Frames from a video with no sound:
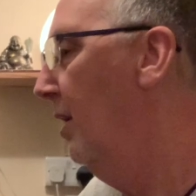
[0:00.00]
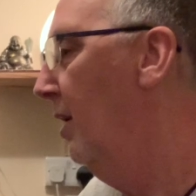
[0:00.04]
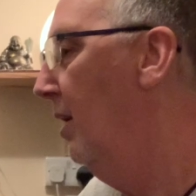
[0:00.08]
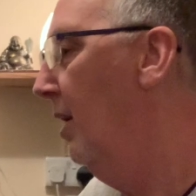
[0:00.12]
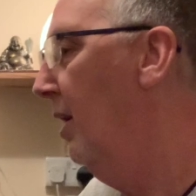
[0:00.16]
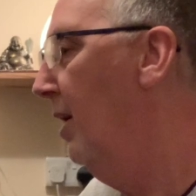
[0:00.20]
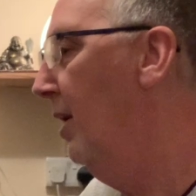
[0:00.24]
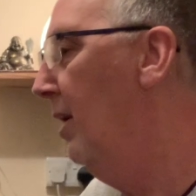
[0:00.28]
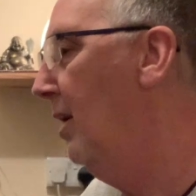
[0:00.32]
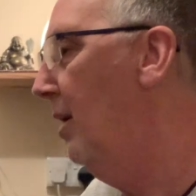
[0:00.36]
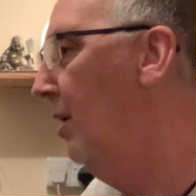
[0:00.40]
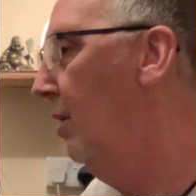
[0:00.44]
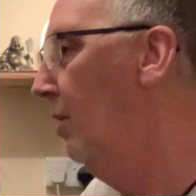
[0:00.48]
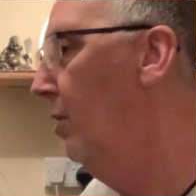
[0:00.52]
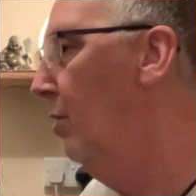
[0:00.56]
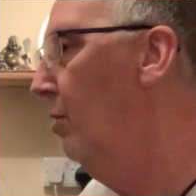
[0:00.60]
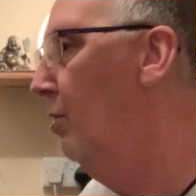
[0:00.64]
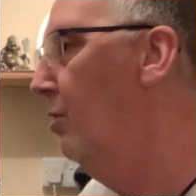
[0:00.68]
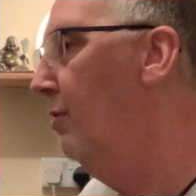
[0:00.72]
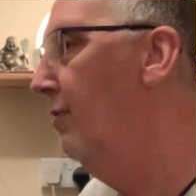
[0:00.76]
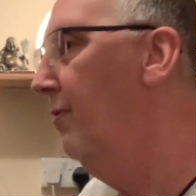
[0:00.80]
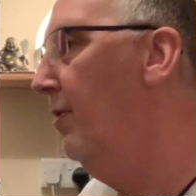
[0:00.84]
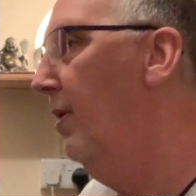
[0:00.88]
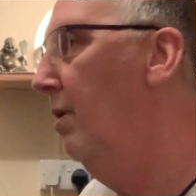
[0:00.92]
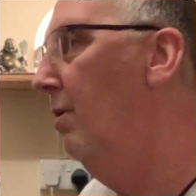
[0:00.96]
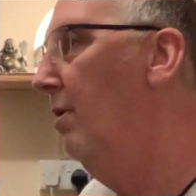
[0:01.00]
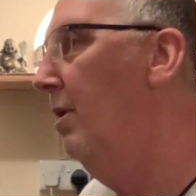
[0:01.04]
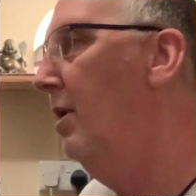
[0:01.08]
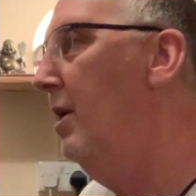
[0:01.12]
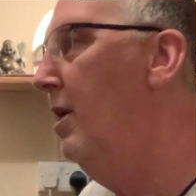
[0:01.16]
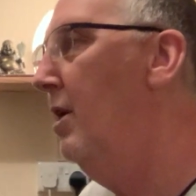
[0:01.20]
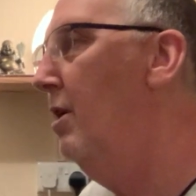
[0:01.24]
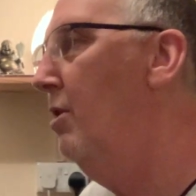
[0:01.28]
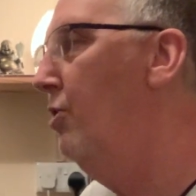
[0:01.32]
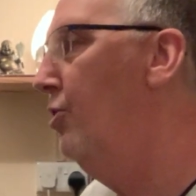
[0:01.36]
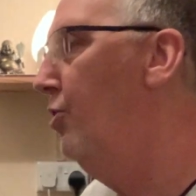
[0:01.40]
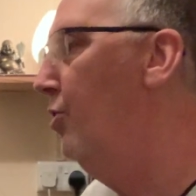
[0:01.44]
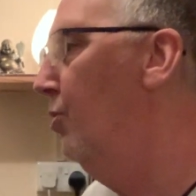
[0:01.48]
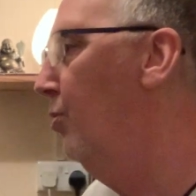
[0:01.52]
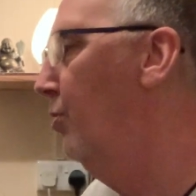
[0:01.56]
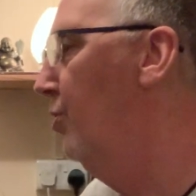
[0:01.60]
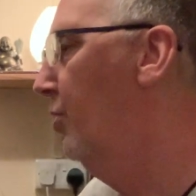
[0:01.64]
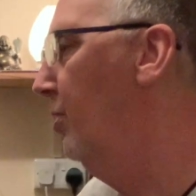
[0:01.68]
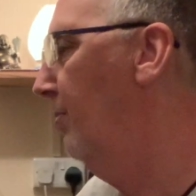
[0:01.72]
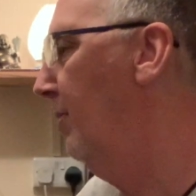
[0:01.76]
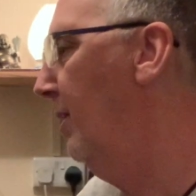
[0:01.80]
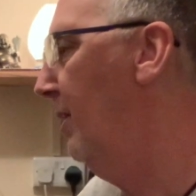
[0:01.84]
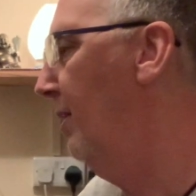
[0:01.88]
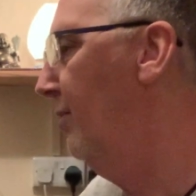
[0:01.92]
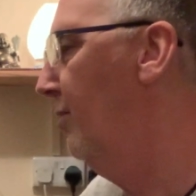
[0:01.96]
loose foliage or
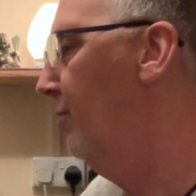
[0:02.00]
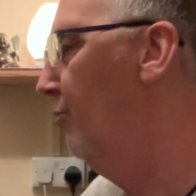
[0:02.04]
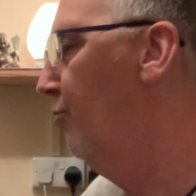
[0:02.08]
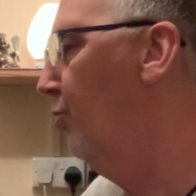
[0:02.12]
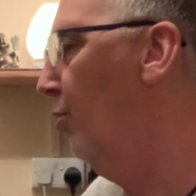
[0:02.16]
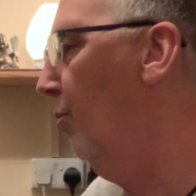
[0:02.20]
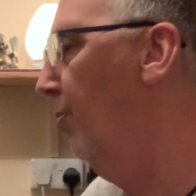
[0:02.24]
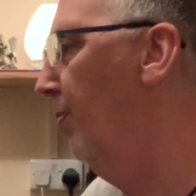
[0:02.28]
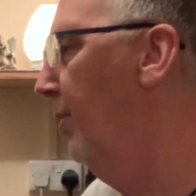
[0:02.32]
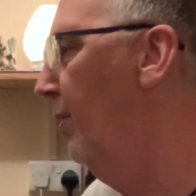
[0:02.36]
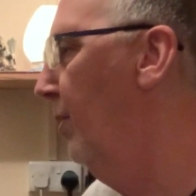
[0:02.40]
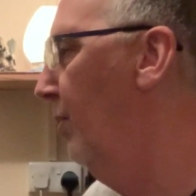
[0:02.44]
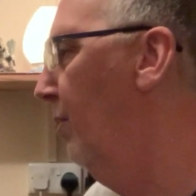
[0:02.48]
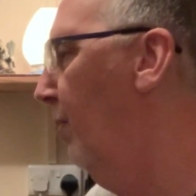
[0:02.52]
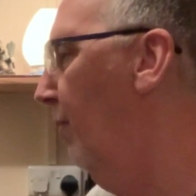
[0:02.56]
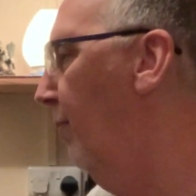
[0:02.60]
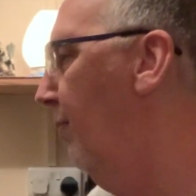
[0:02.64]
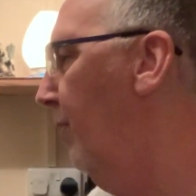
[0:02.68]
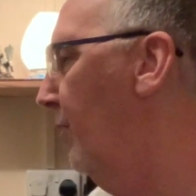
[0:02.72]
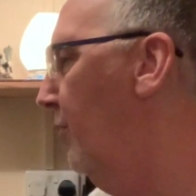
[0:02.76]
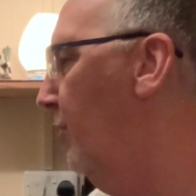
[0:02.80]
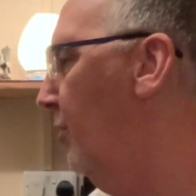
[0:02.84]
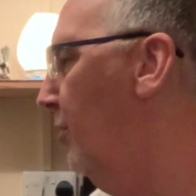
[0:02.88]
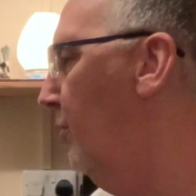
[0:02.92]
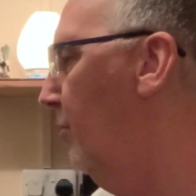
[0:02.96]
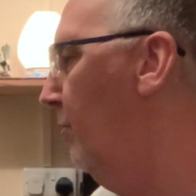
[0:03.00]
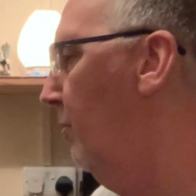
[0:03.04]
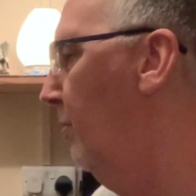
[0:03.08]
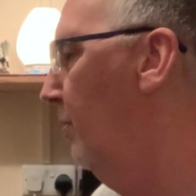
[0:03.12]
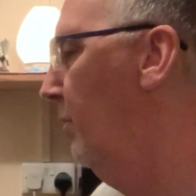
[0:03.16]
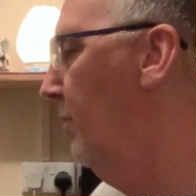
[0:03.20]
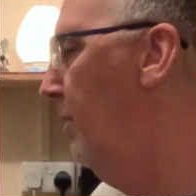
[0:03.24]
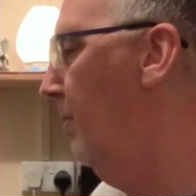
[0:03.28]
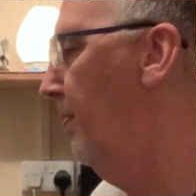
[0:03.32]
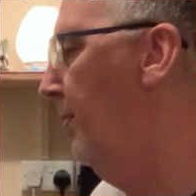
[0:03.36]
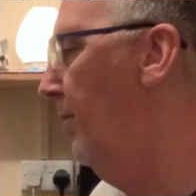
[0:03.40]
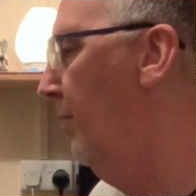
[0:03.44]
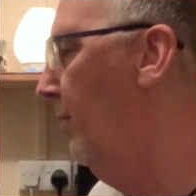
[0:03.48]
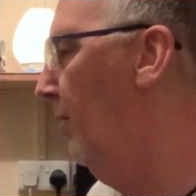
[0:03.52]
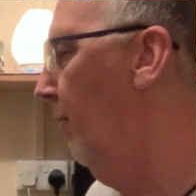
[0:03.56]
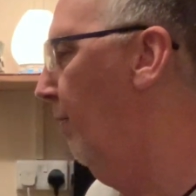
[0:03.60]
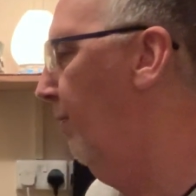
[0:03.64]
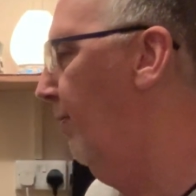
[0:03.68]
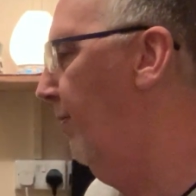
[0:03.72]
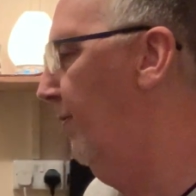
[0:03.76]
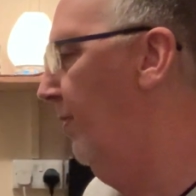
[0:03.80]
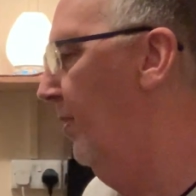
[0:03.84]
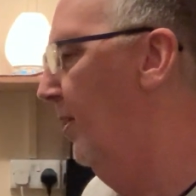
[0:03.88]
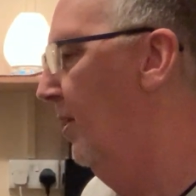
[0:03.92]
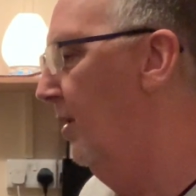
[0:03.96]
something that's dropping off. I just nip it
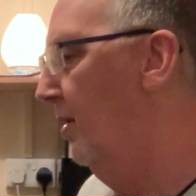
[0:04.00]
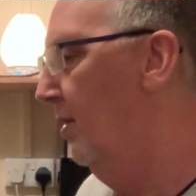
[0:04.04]
off.